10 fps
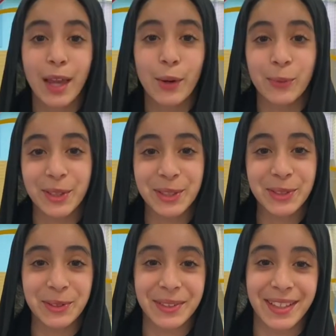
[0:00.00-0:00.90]
When you
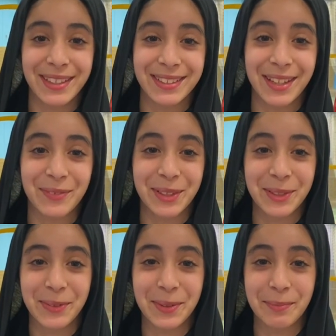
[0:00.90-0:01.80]
join Year 7,
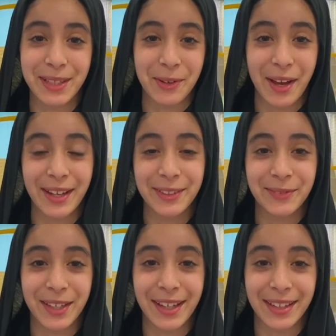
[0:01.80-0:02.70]
you will meet your head of
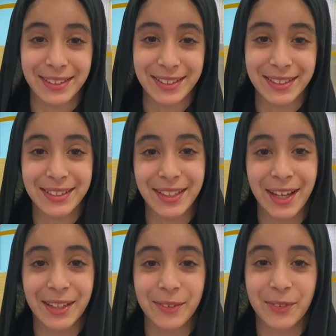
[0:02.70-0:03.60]
year and assistant
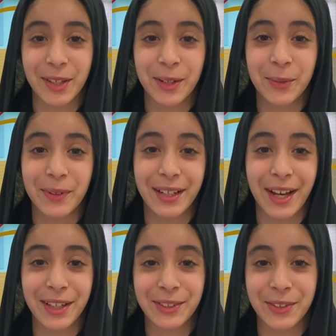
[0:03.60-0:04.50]
head of year who will
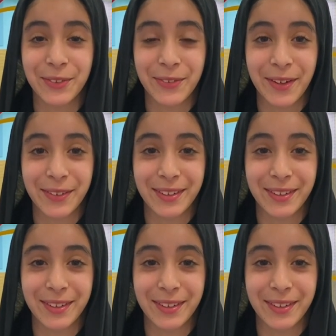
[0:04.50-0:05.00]
guide you throughout the